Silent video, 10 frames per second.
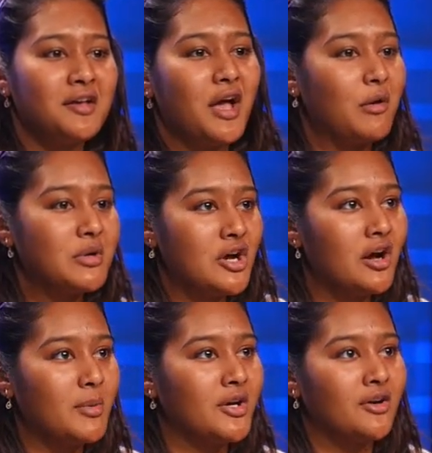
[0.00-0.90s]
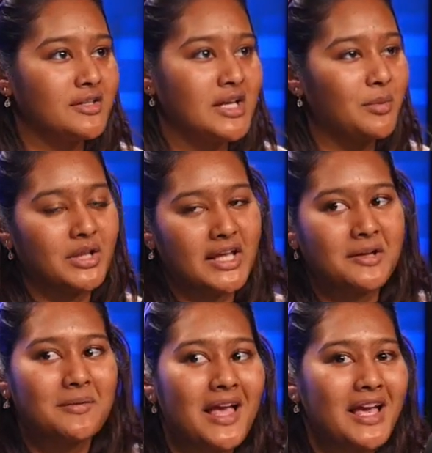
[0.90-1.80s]
And we talk about it all the time. We're like,
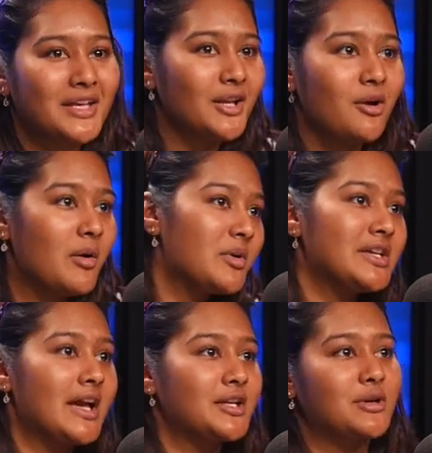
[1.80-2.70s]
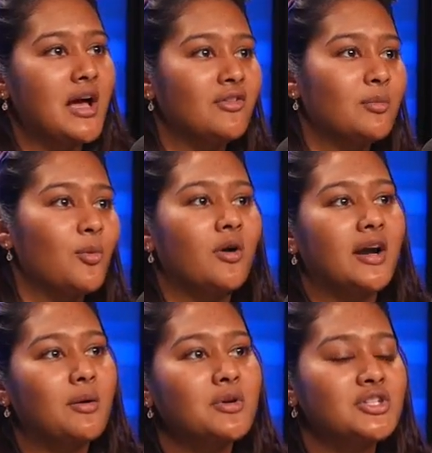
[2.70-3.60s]
I wish I could travel more, and I
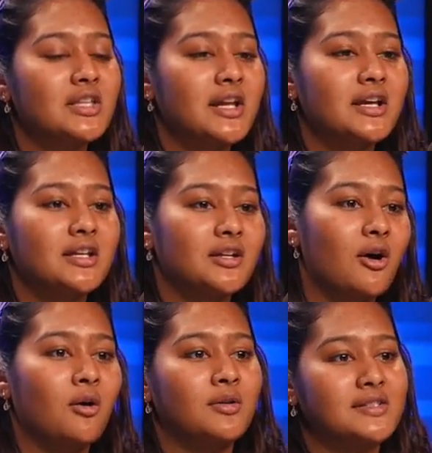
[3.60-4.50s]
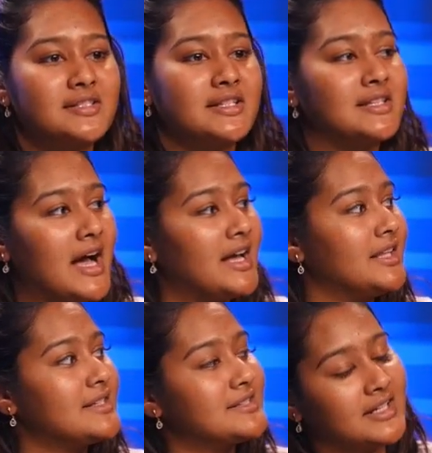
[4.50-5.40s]
wish that I could go and see the
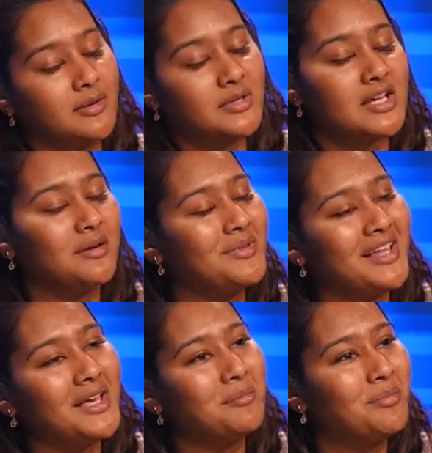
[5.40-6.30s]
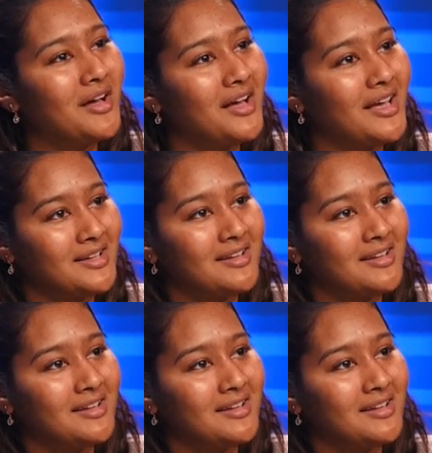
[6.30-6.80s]
islands, and I'm like, but